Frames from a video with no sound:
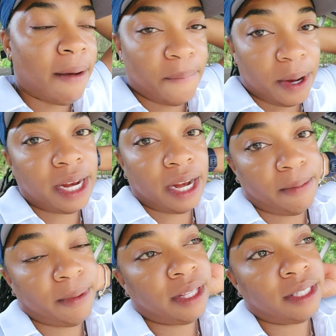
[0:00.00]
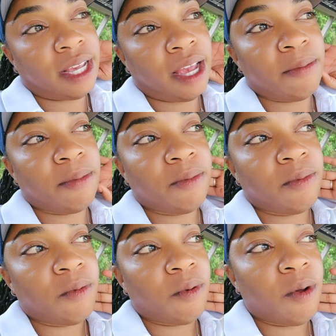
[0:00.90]
But in the meantime,
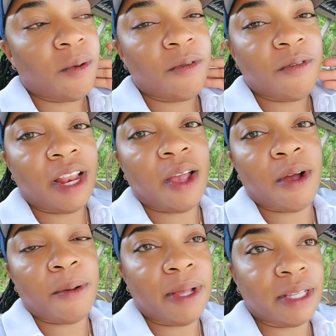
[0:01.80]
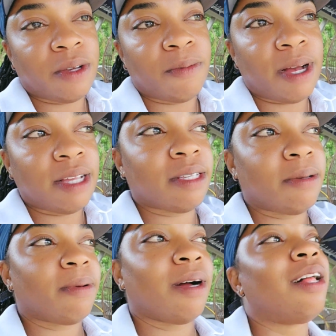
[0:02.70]
we feel like we're gonna play some
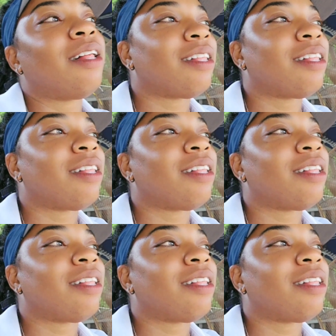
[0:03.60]
basketball.